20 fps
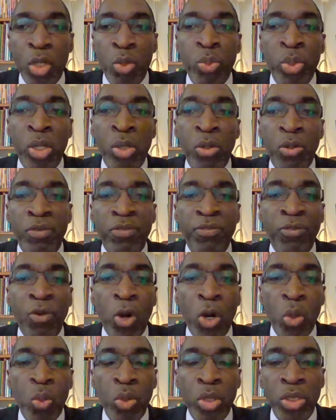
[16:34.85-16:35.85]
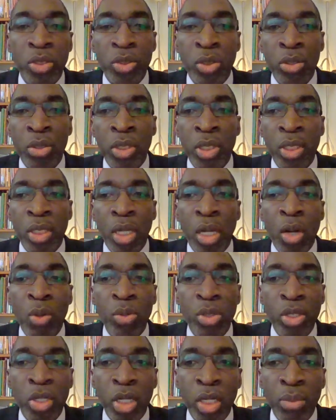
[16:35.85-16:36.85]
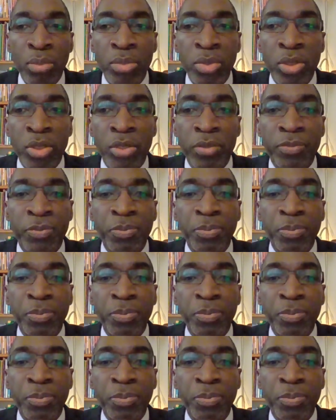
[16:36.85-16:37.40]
We look forward to the outcomes